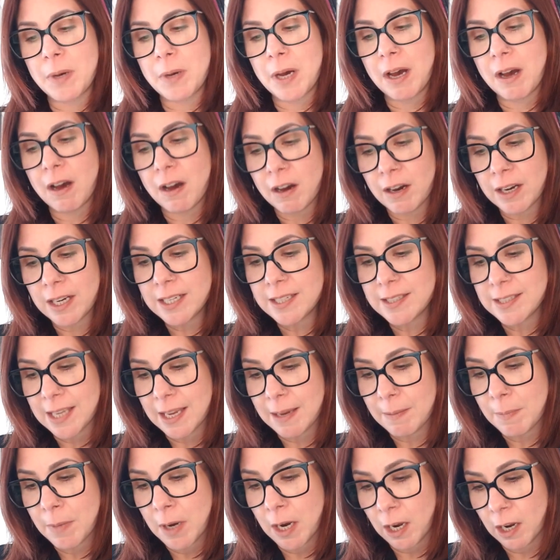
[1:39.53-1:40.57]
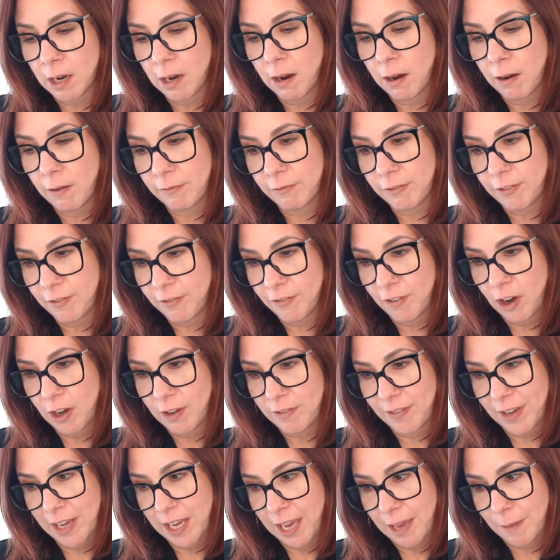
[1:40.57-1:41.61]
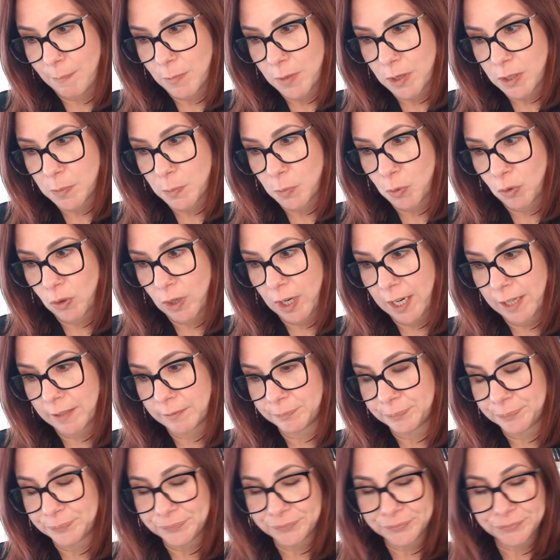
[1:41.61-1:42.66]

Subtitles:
but I set my alarm for 5 a.m. this morning.